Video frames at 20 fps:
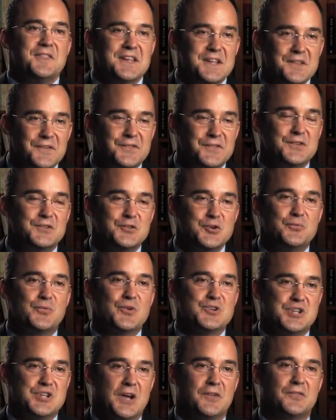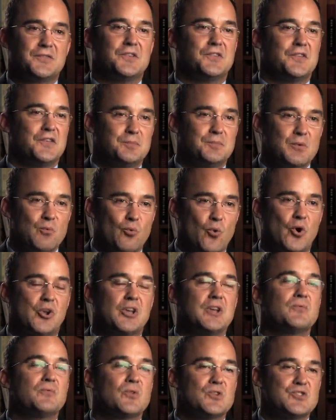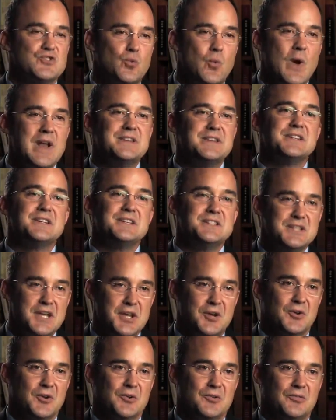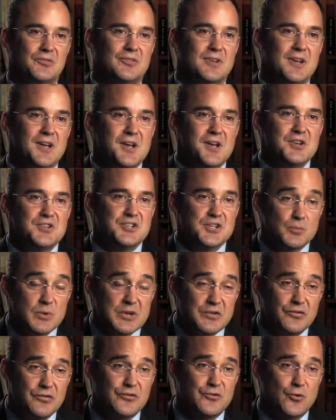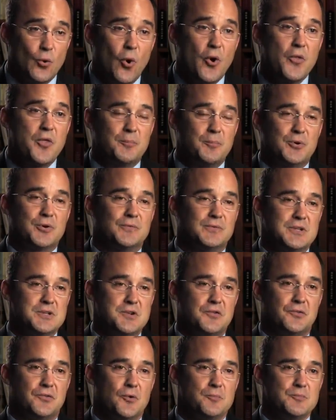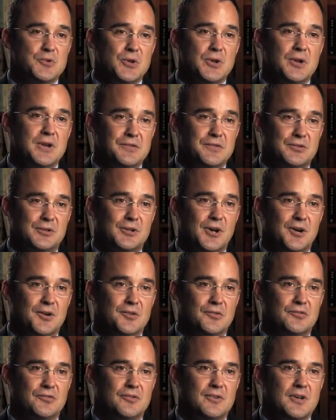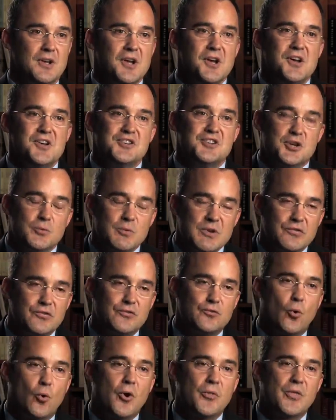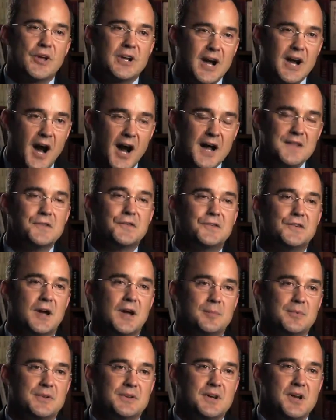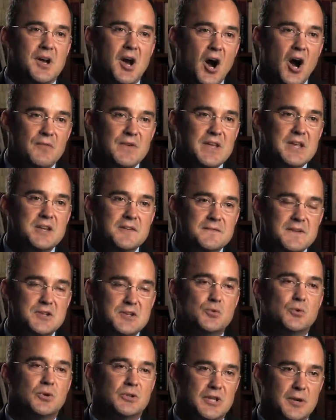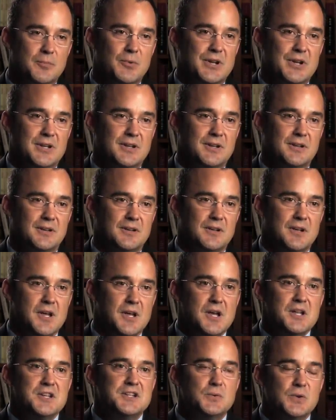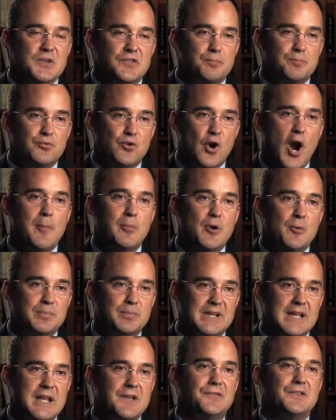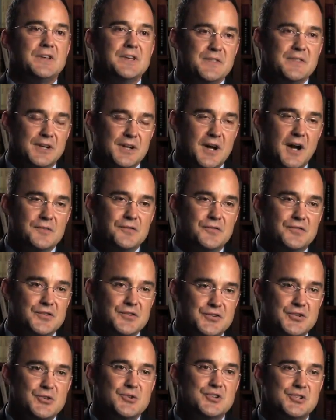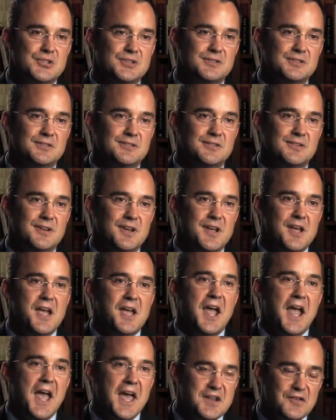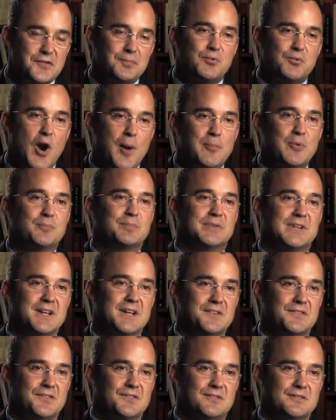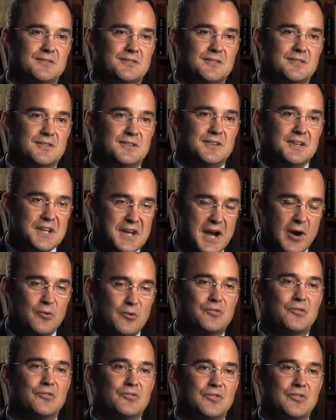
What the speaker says: The Institute for Justice has been working for 20 years to restore the Privileges or Immunities Clause, to restore the concept of individual liberty to its proper place in the Constitution and its proper place in our